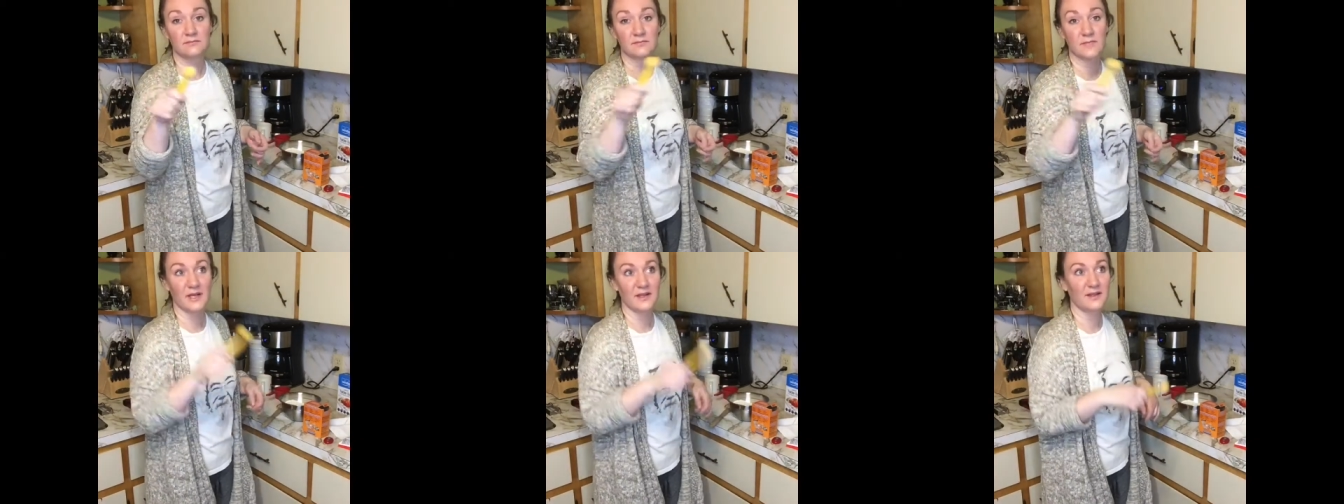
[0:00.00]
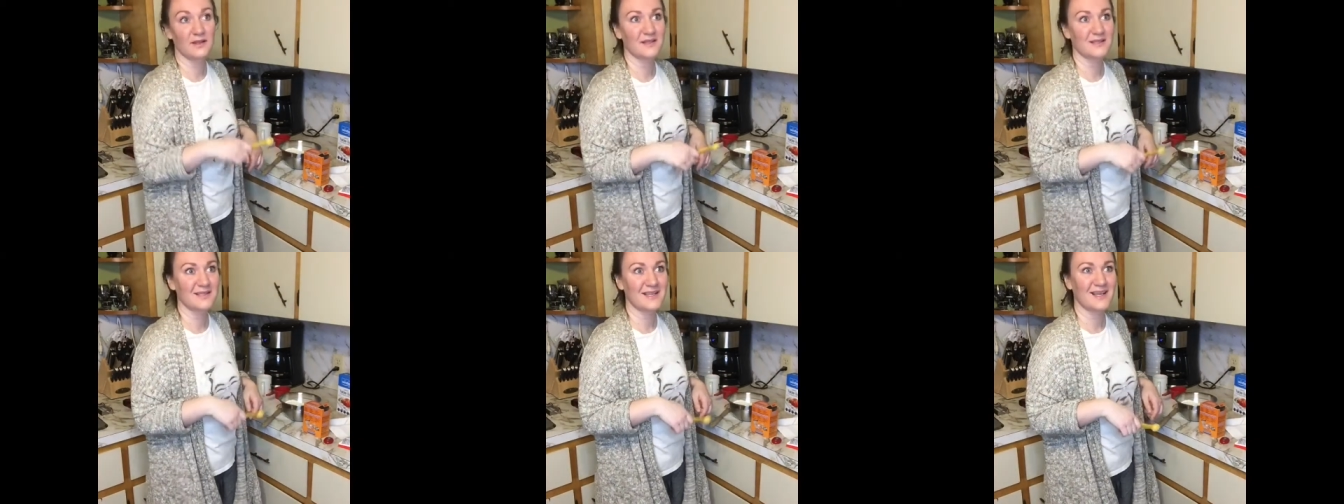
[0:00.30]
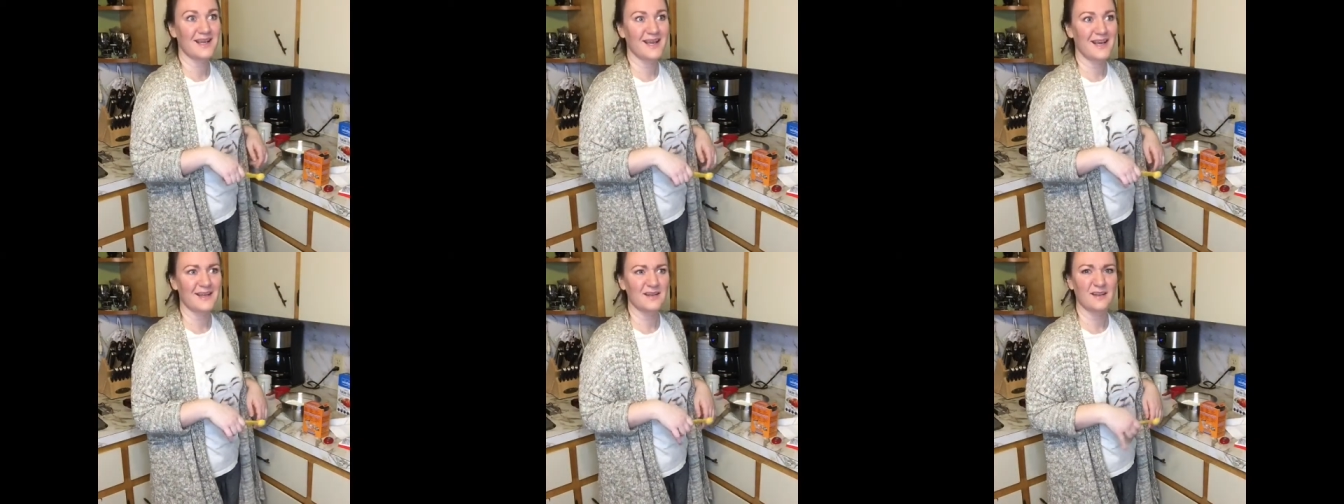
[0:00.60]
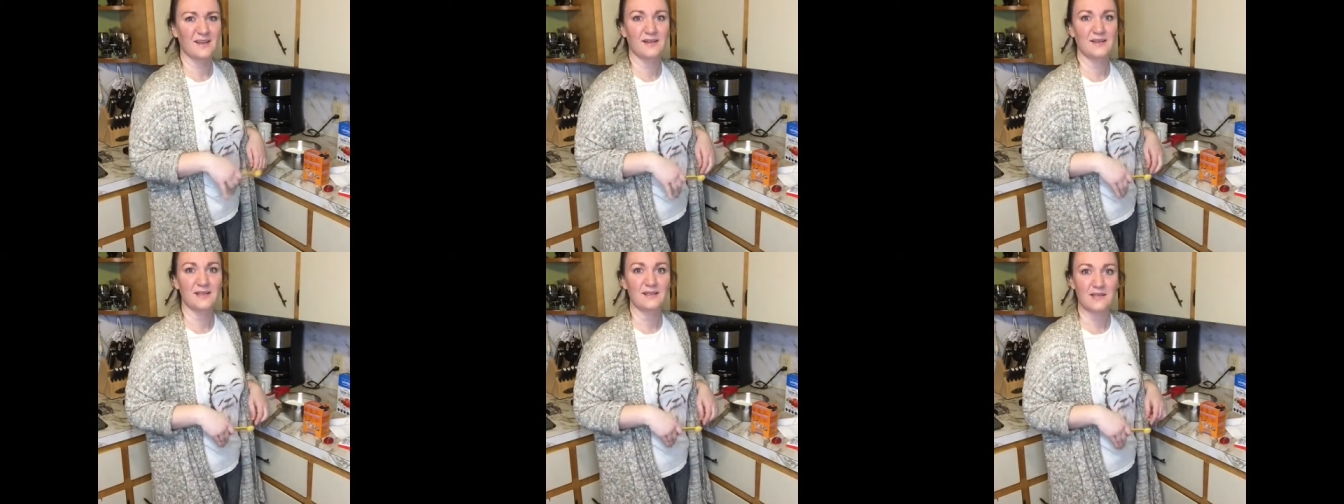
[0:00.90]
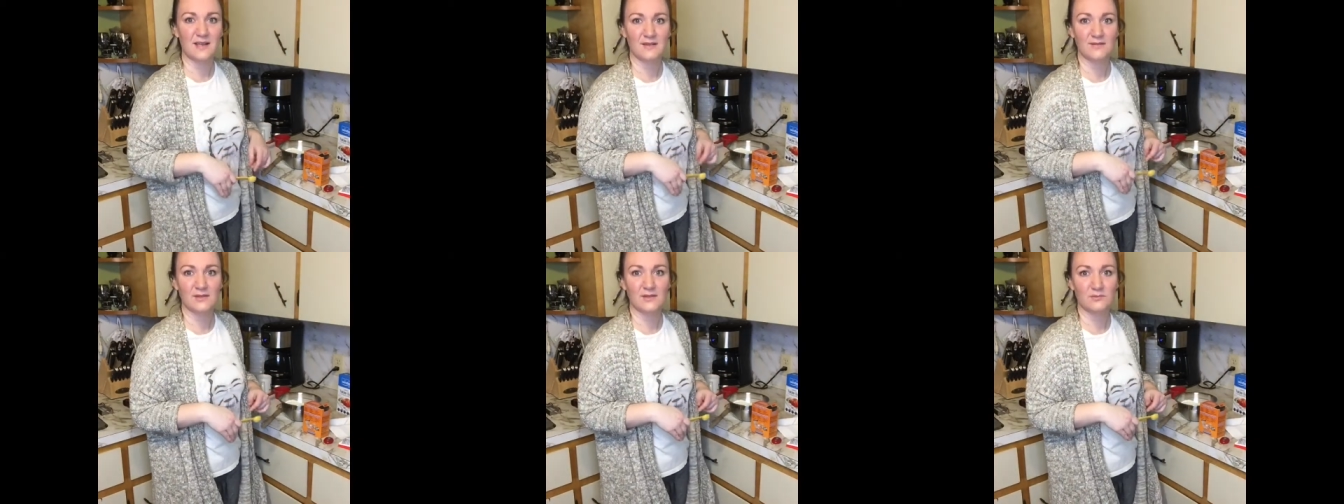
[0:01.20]
I think it's like
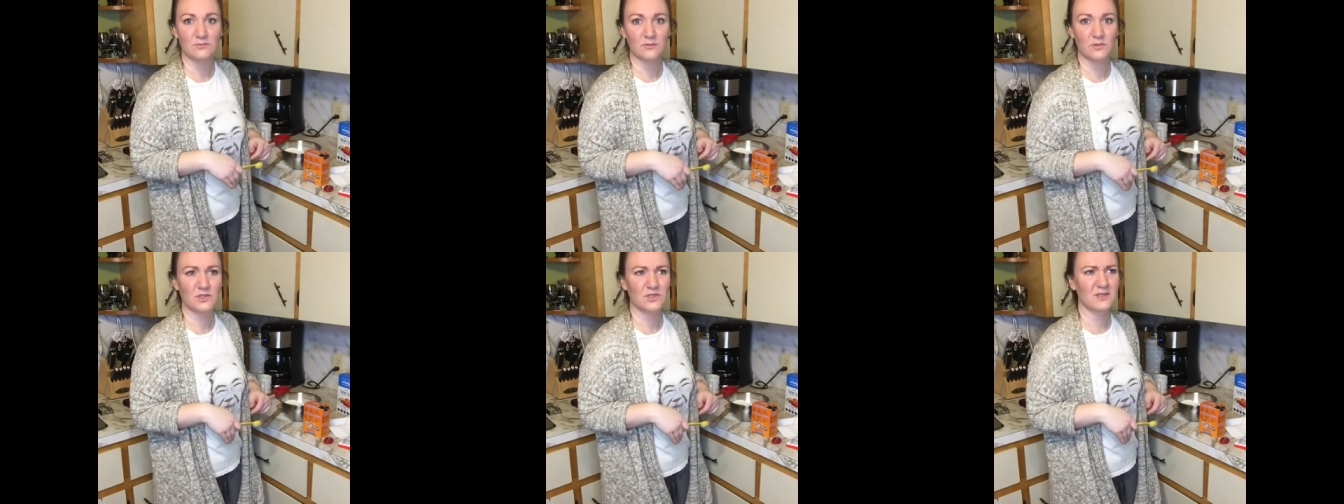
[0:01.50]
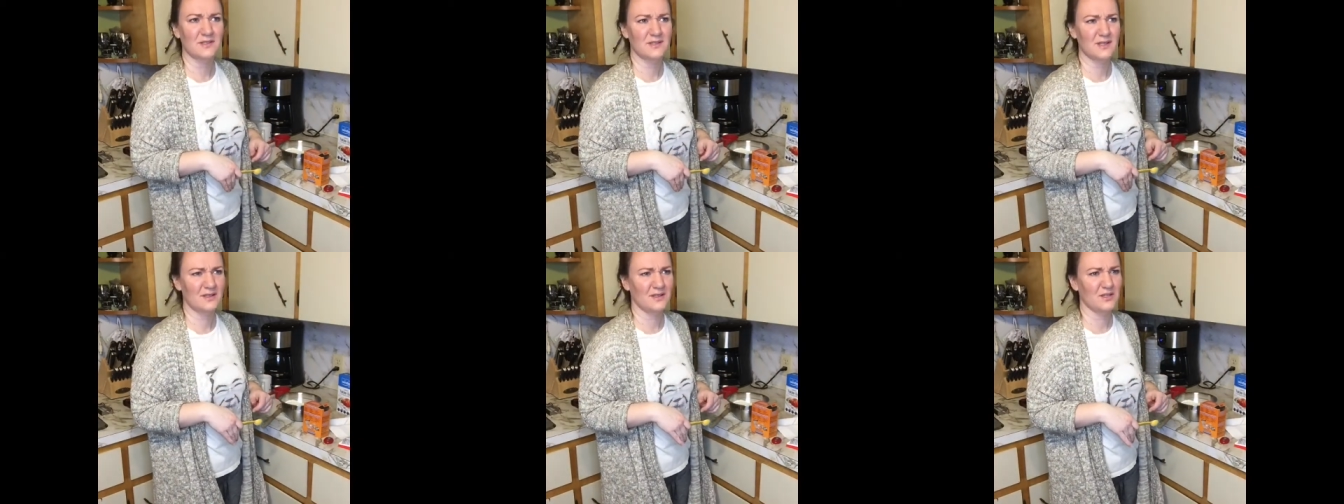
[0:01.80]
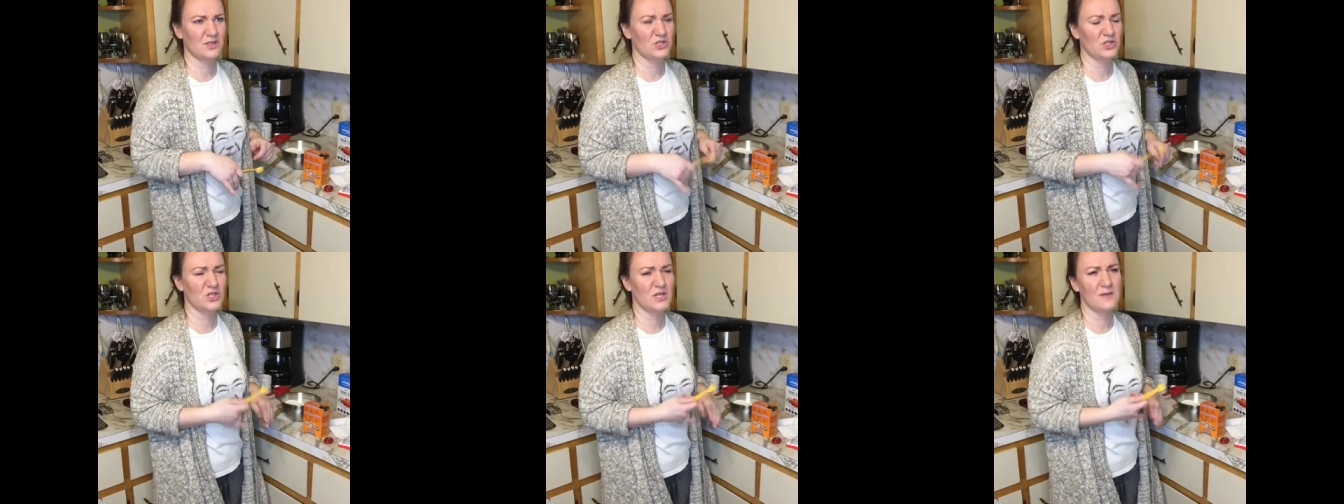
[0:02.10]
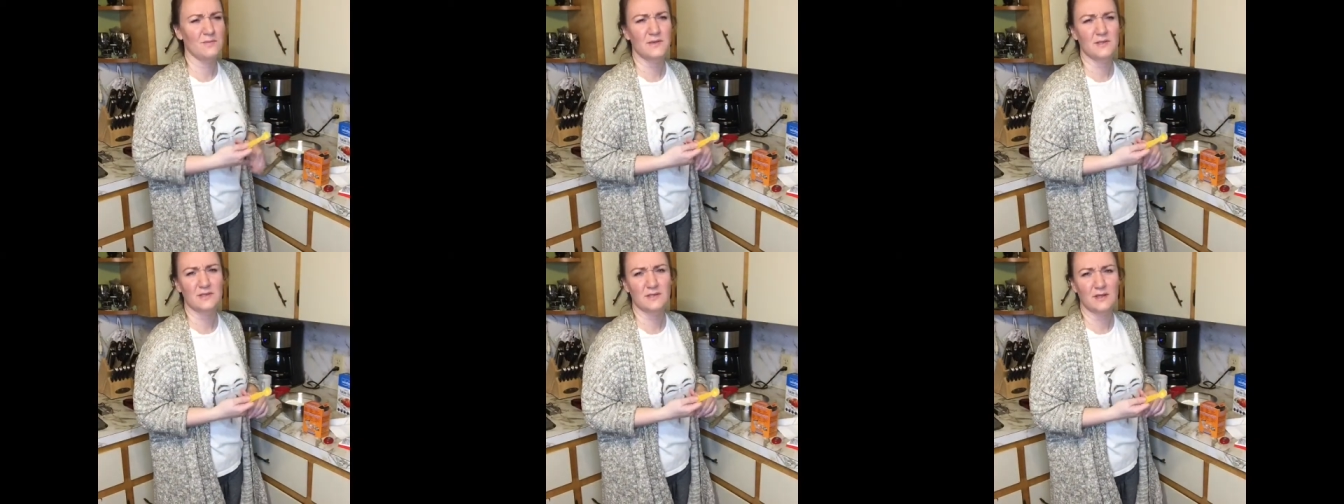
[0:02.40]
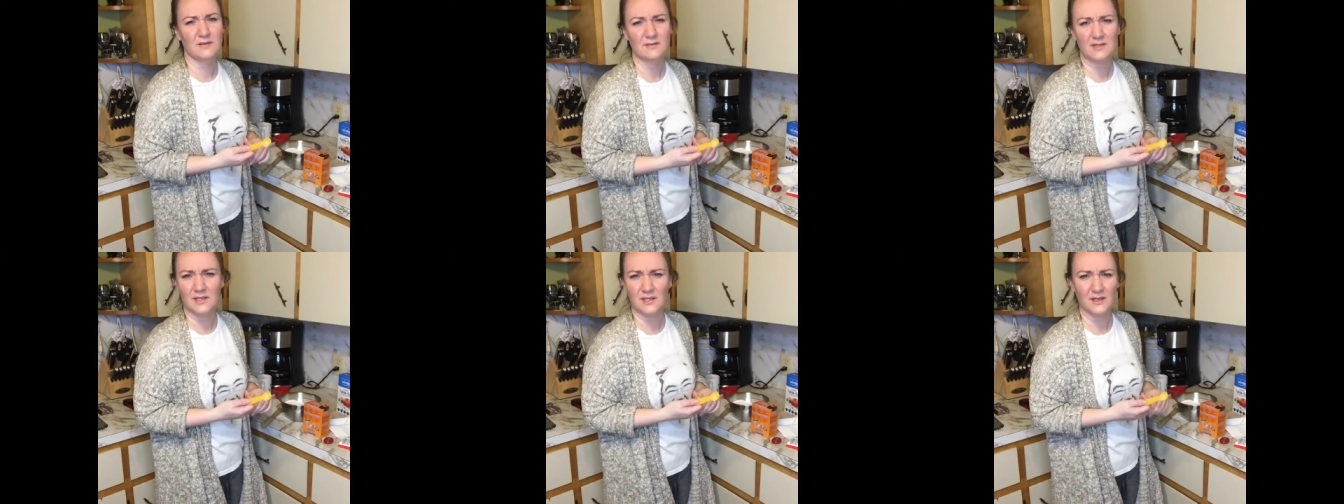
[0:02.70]
$8.97, which is like the cheapest
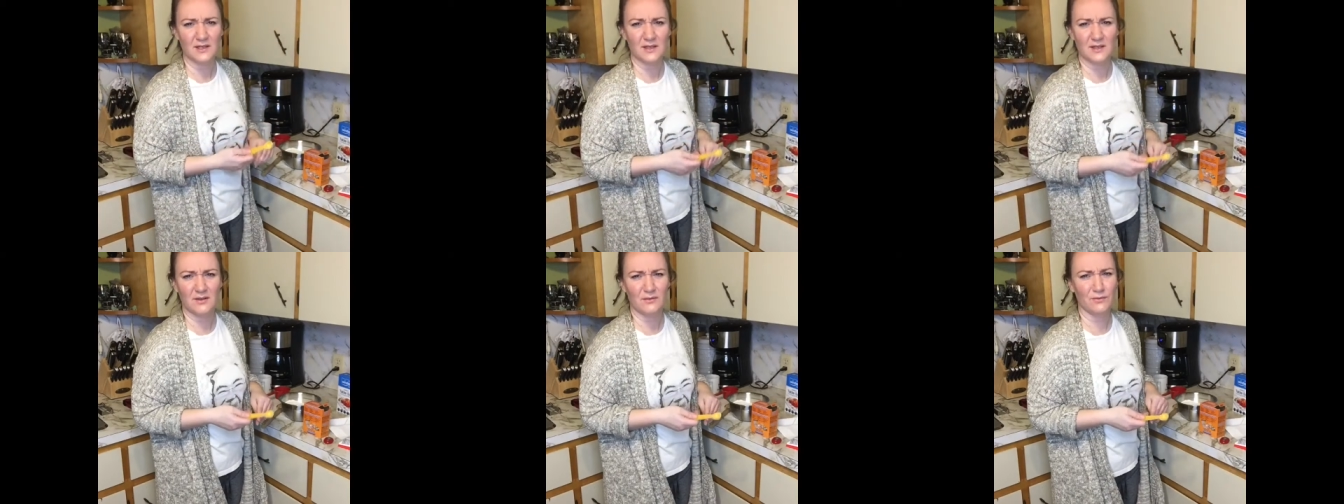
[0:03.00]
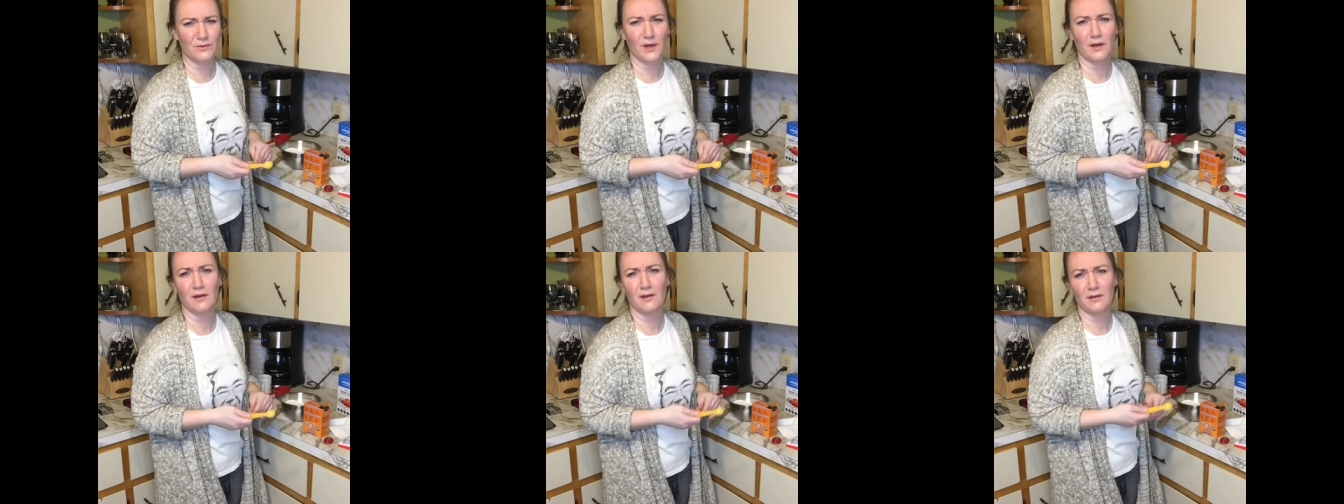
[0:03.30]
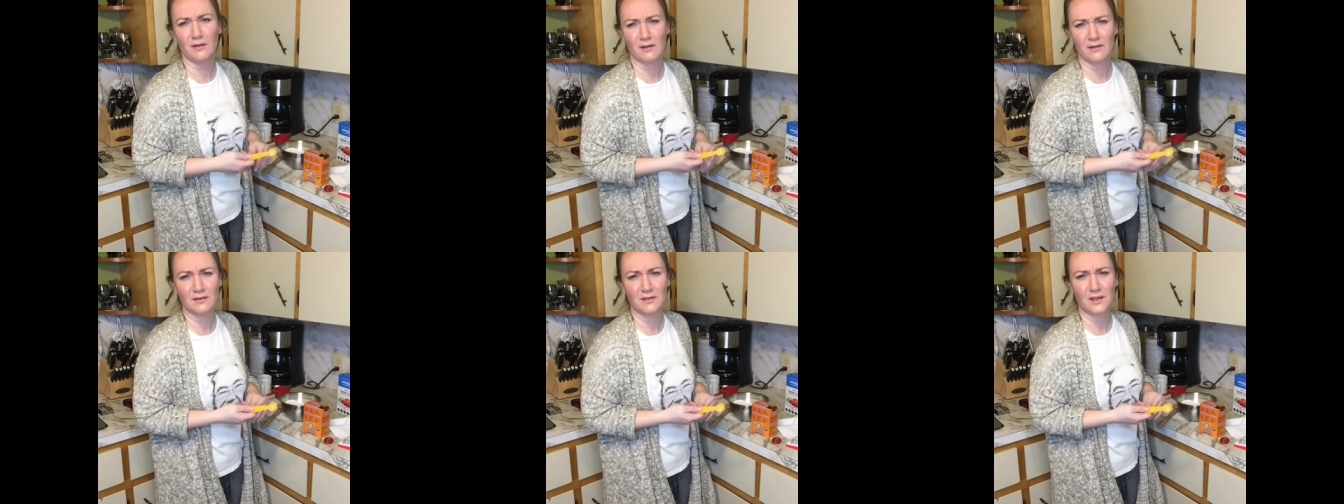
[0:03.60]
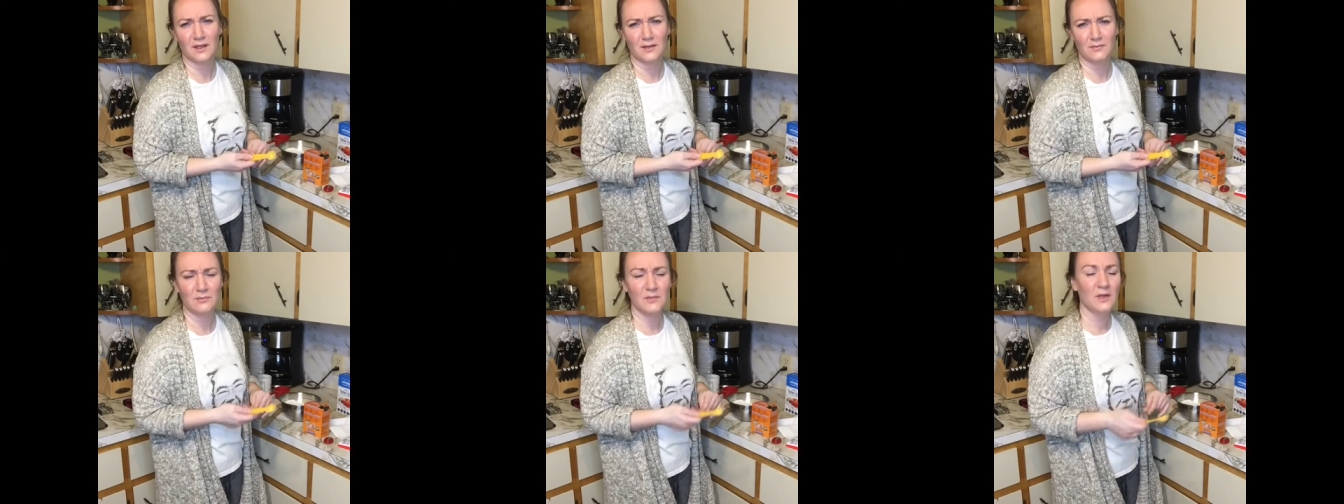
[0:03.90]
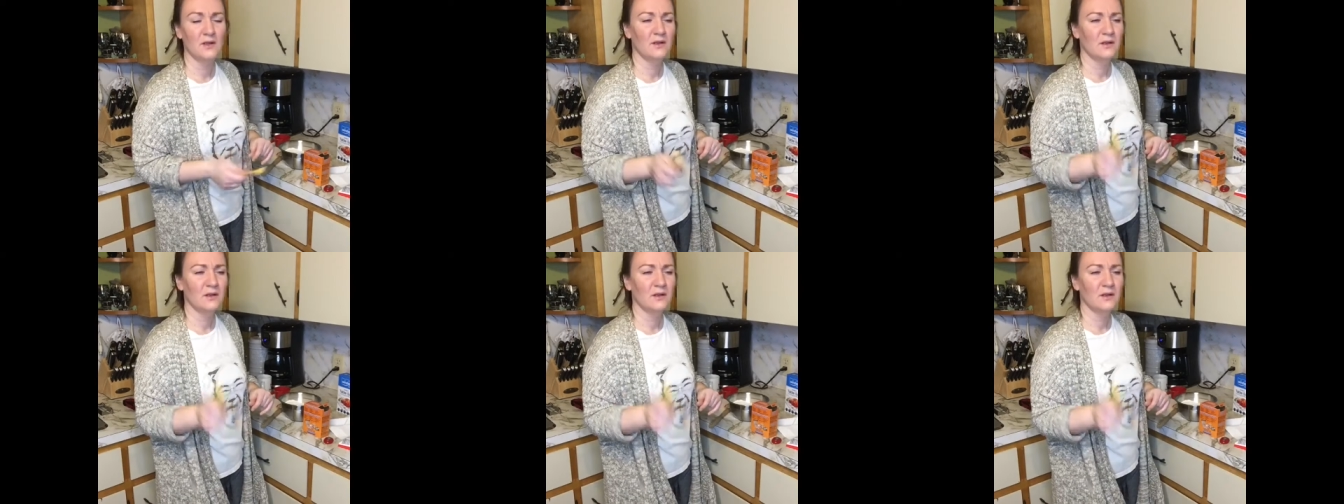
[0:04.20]
I've seen it in a very long time.